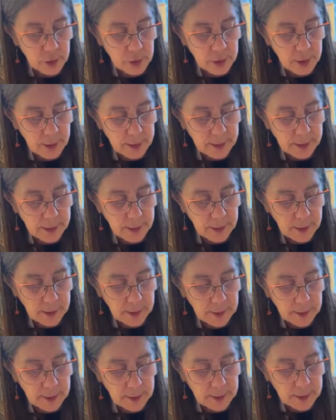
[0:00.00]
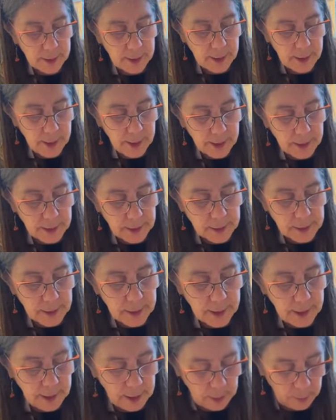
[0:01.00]
Just a tiny,
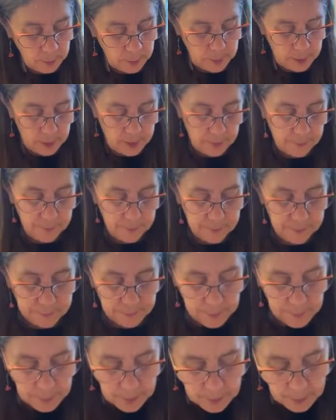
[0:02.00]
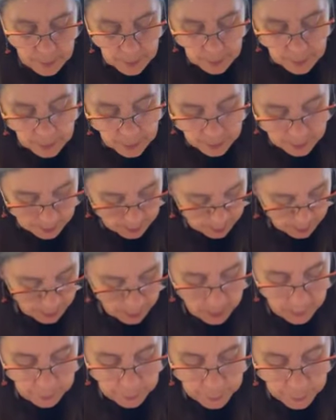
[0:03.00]
tiny bit.
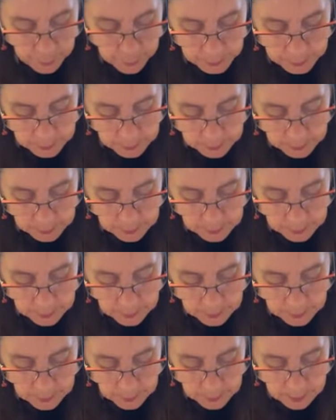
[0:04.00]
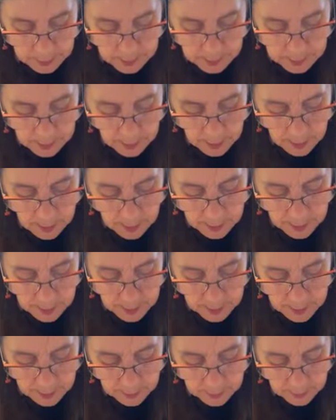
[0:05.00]
And put it in his
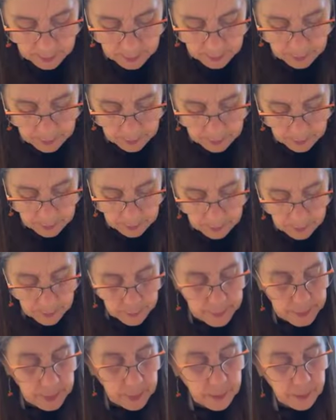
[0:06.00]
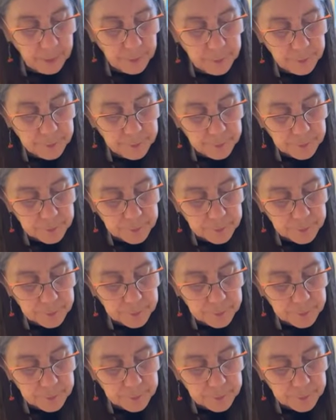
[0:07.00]
eye. There we go.